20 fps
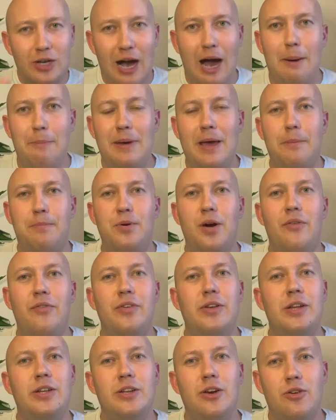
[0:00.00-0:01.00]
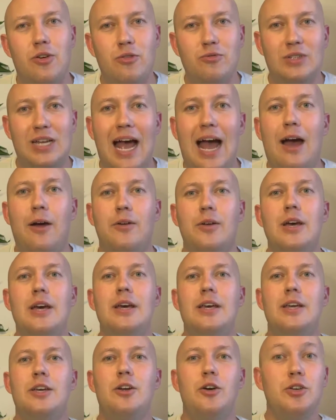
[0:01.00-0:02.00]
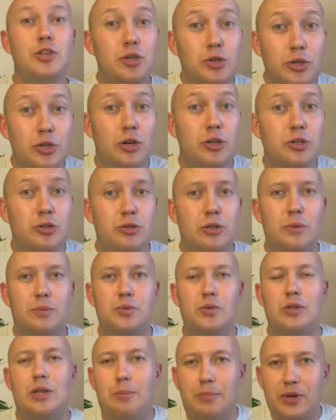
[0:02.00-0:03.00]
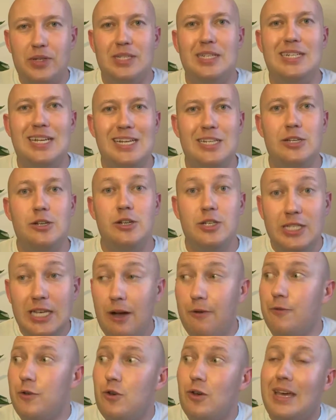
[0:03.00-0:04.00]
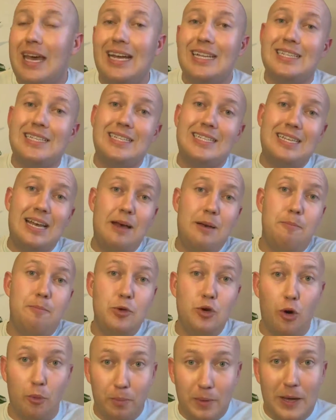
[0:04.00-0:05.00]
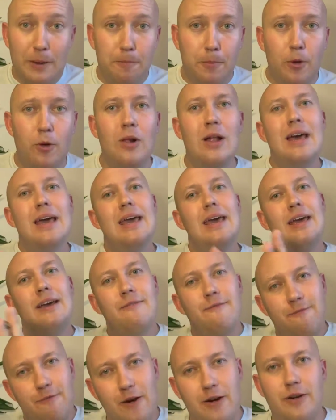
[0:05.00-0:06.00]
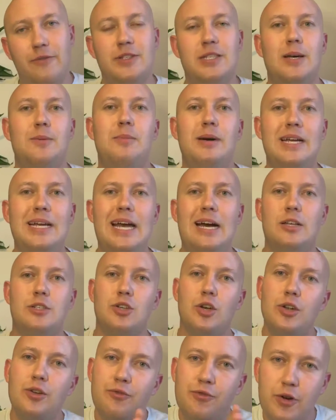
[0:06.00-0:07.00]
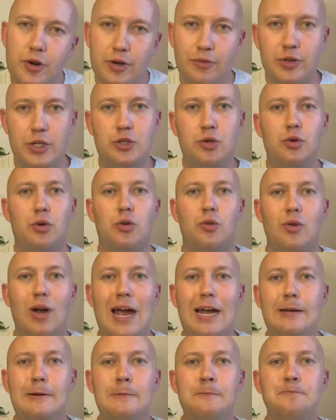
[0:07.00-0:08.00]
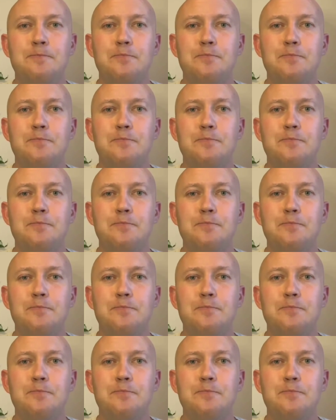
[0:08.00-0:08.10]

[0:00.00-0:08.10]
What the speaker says: can't be a prophet in your own town. You don't do the presentation yourself. You get your people in front of somebody else or in front of a tool, right?